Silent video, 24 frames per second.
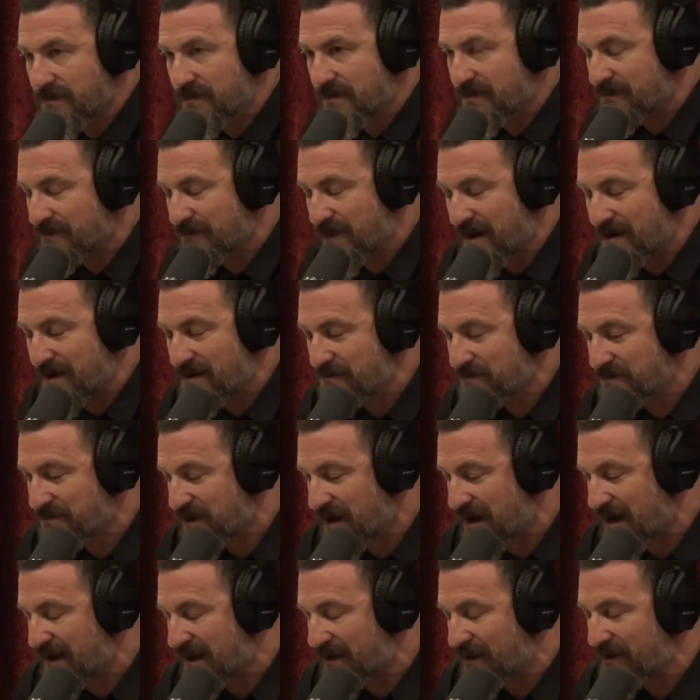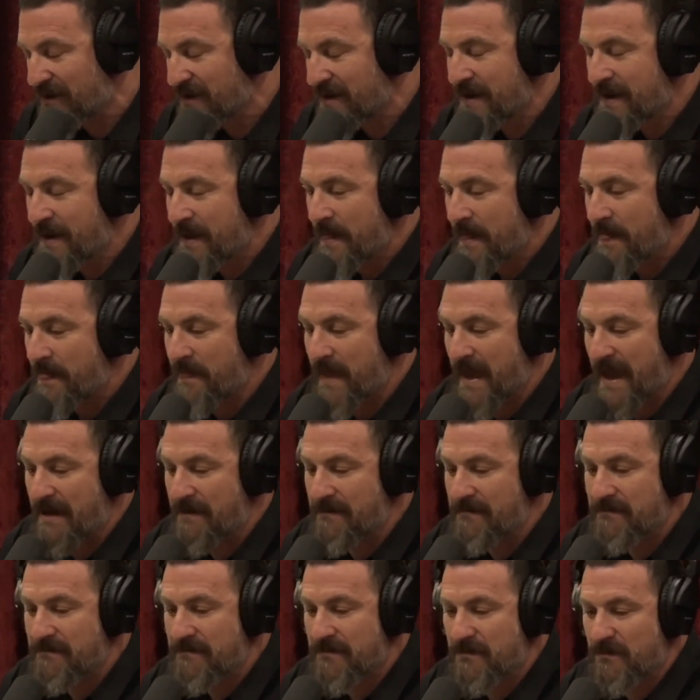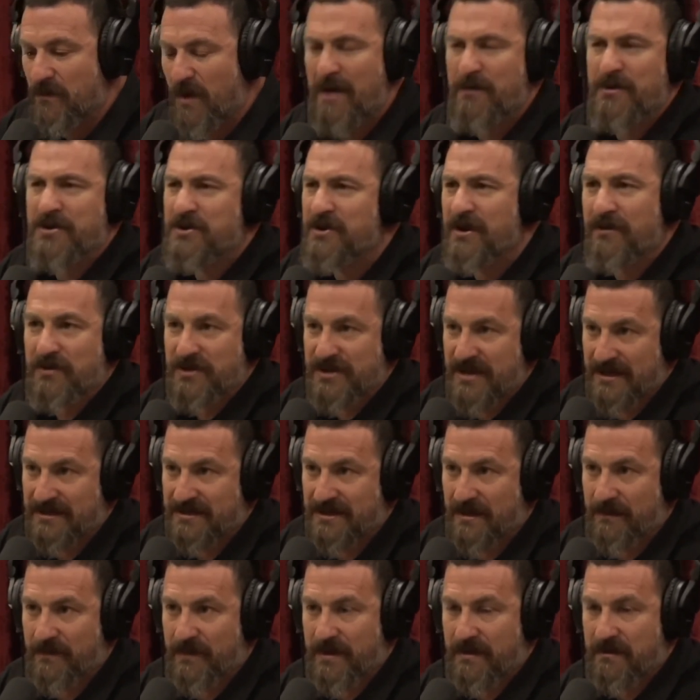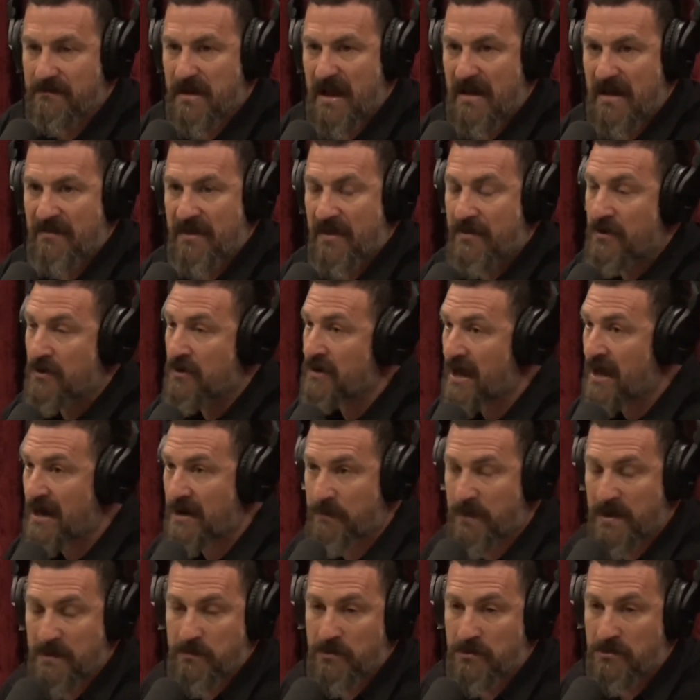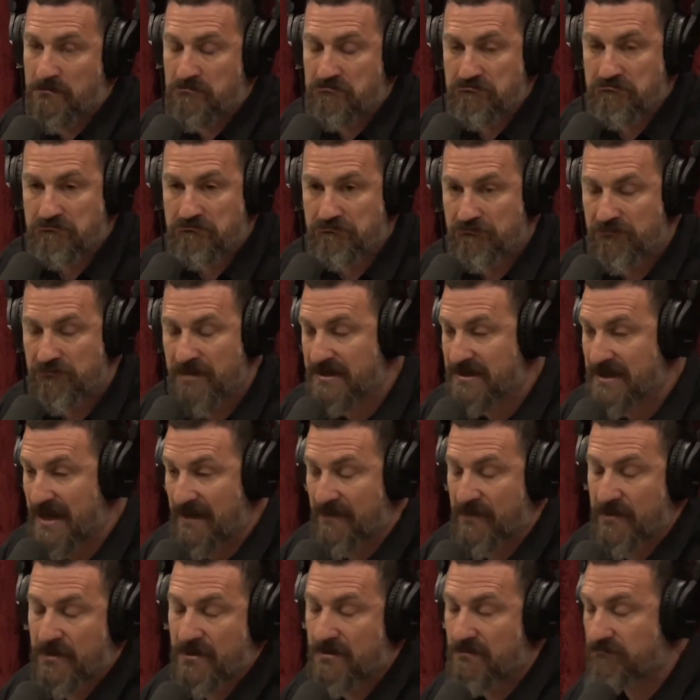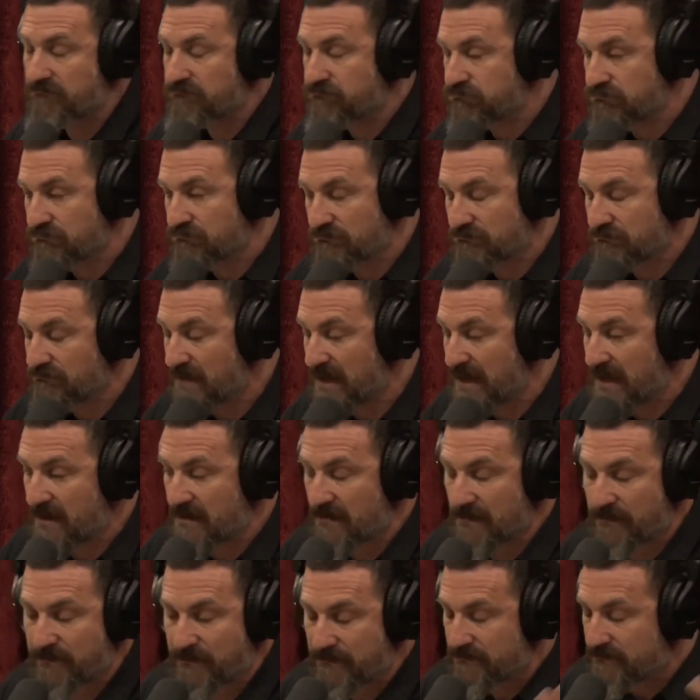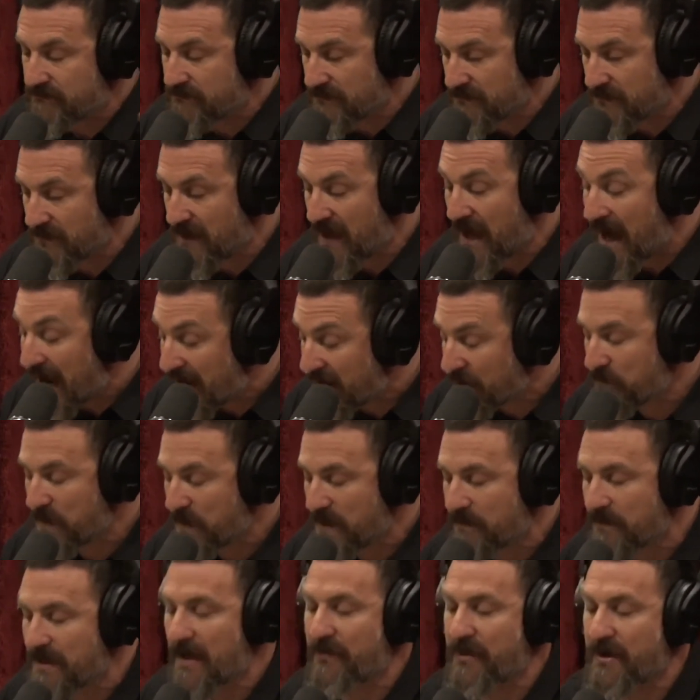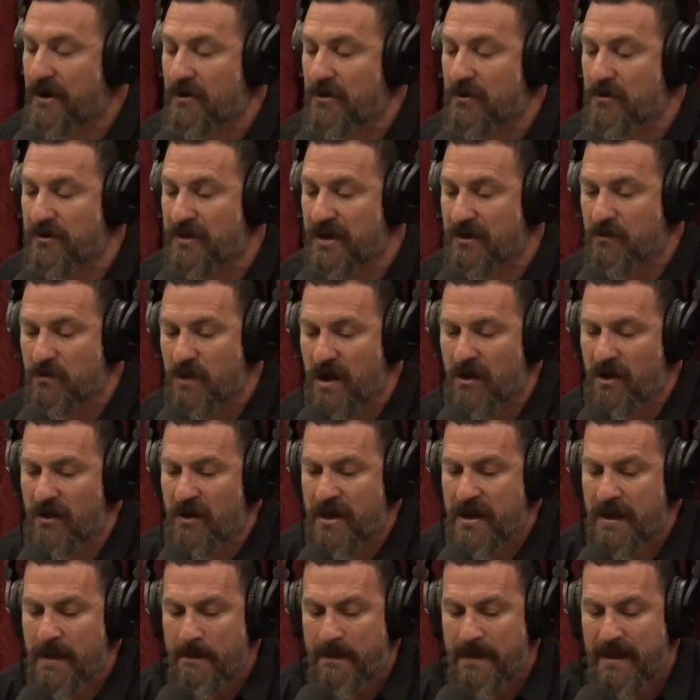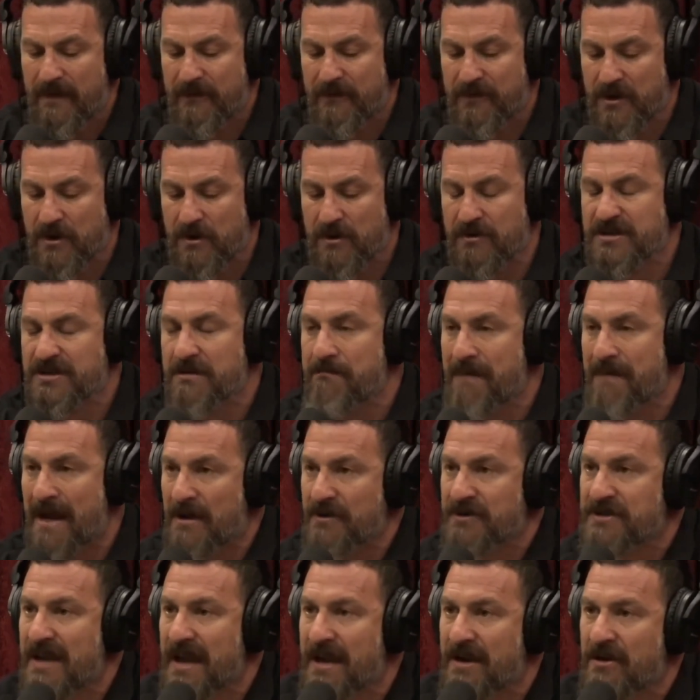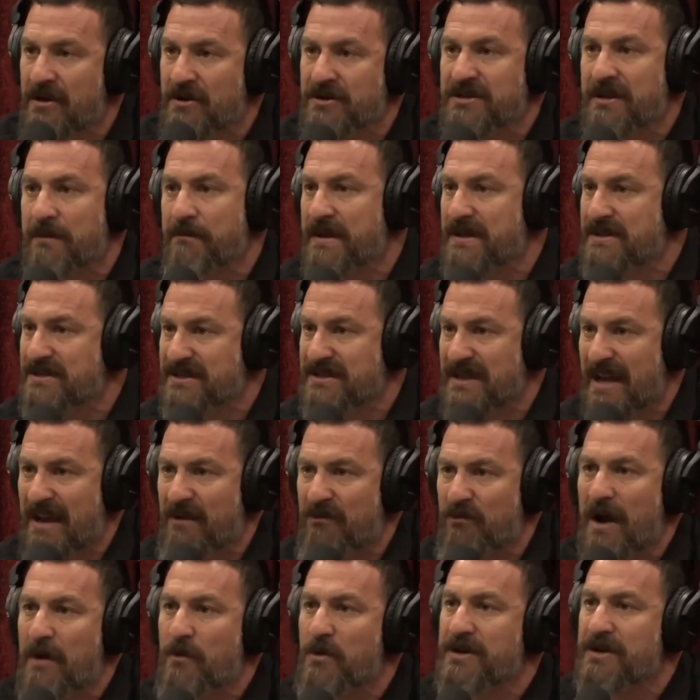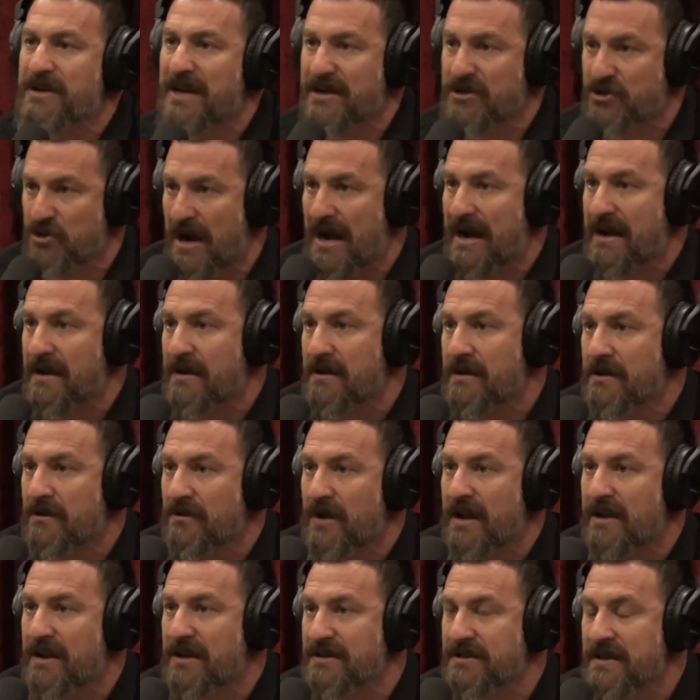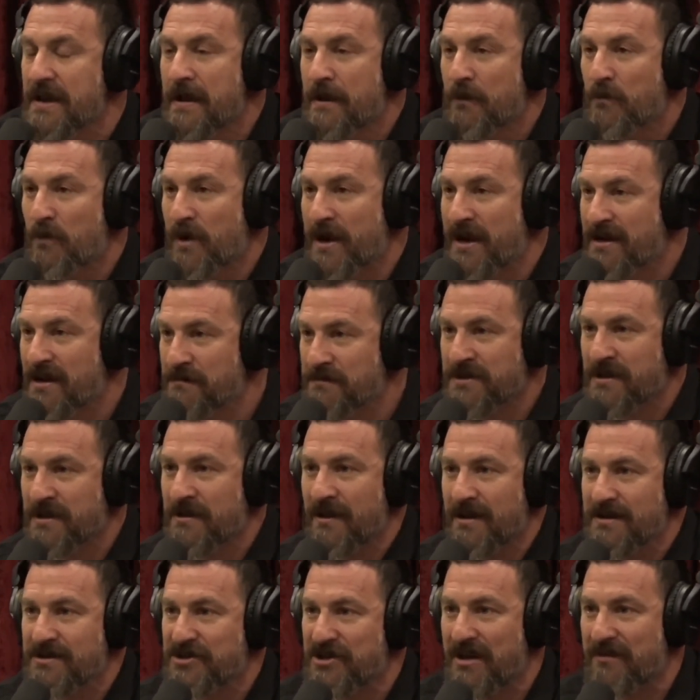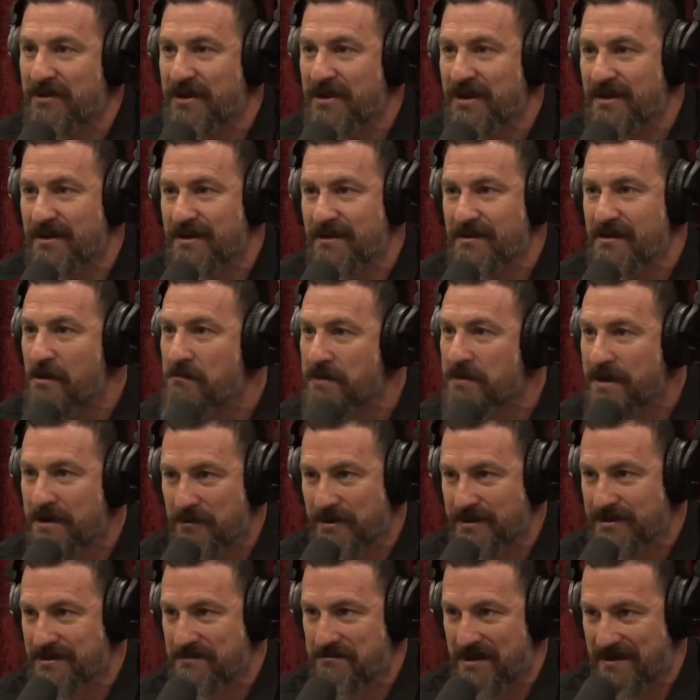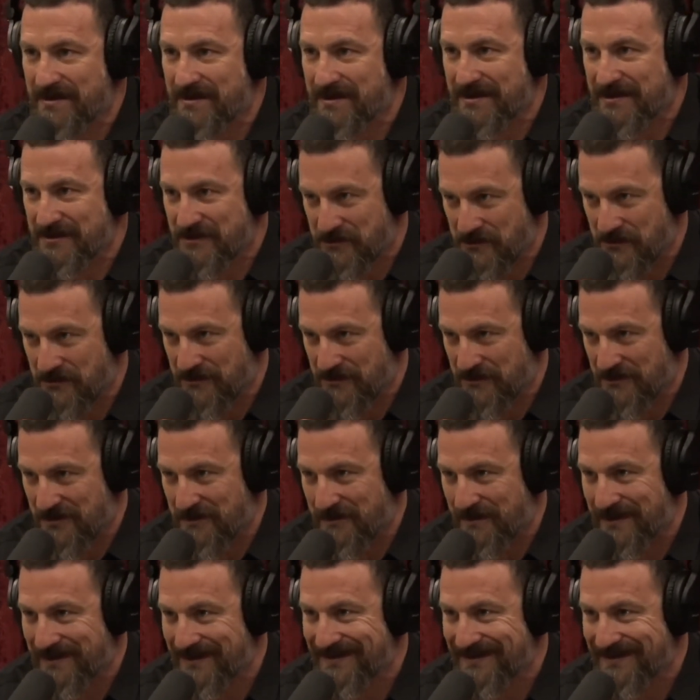random trial, then why would you ever take something? And then there are a lot of people like David or me or a lot of people out there who think, well, if there are some mouse data or something safe, why wouldn't I try? Right? Because when it comes to longevity, nobody wants to be in the control group.